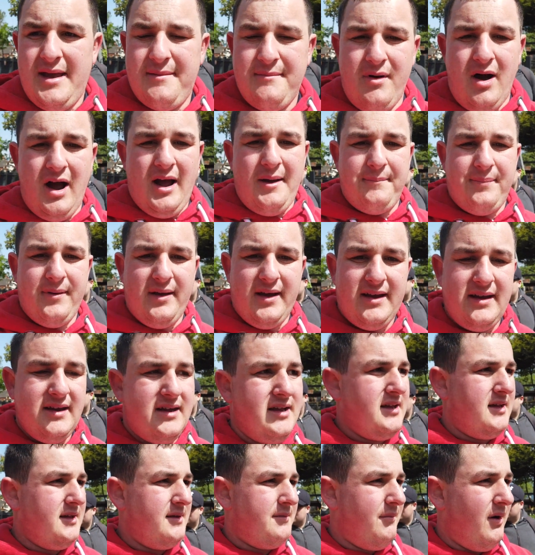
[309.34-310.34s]
it might be,
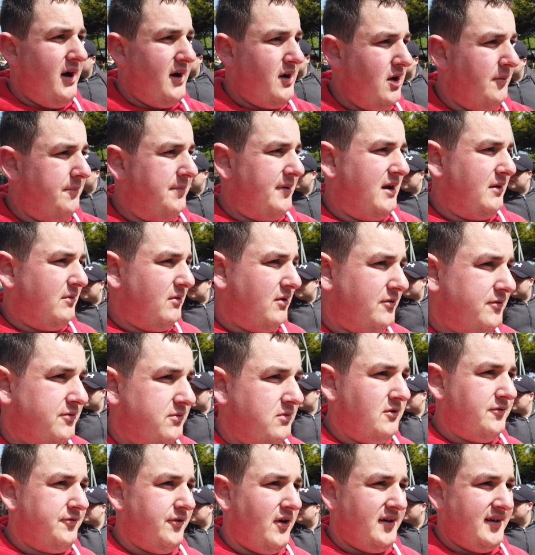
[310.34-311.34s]
it might not be. We'll
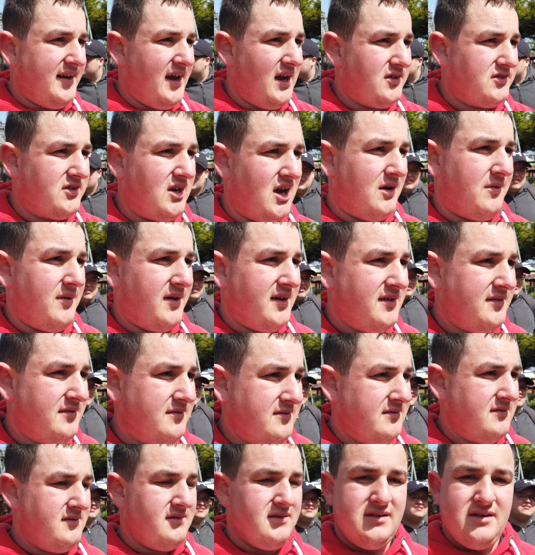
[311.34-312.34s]
find out, shall we?
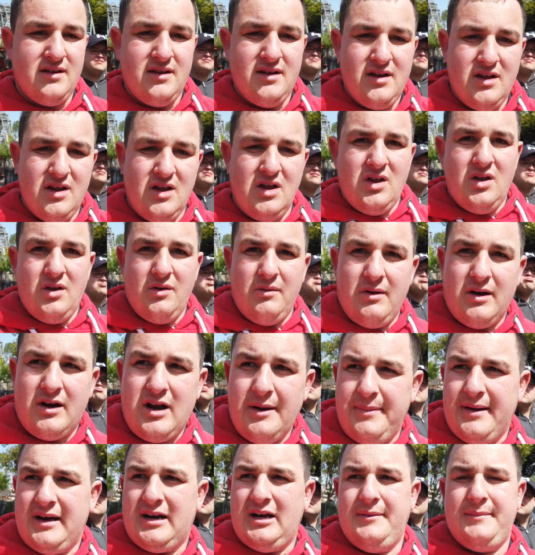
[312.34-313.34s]
We'll
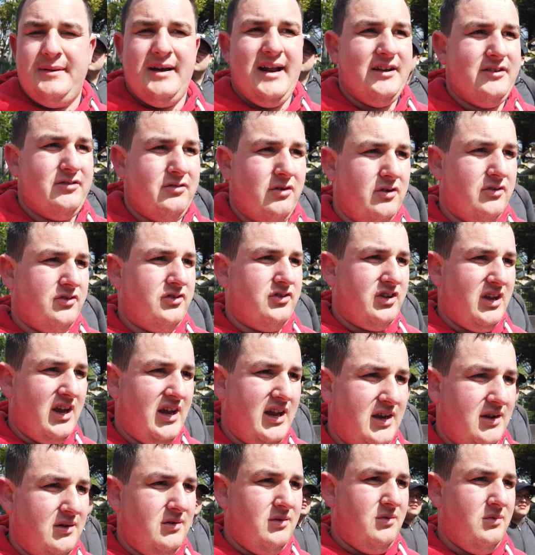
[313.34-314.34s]
come back a little bit later on and
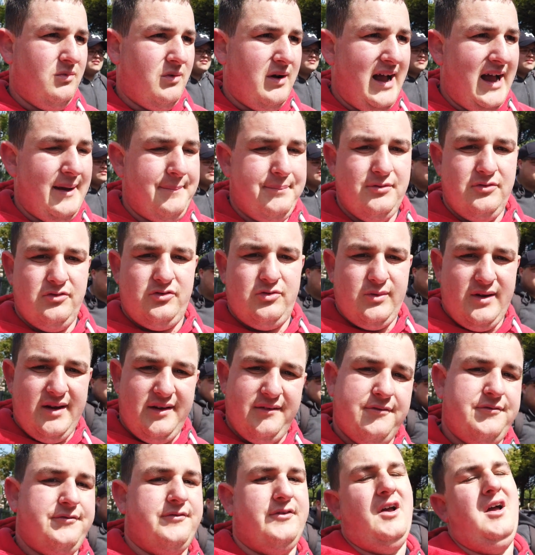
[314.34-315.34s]
see what happens
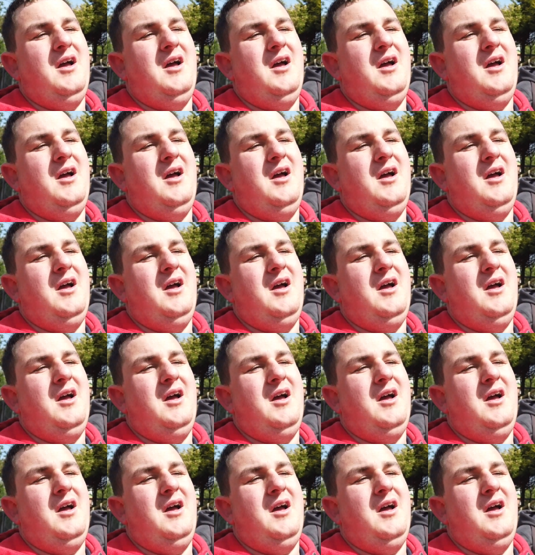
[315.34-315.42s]
with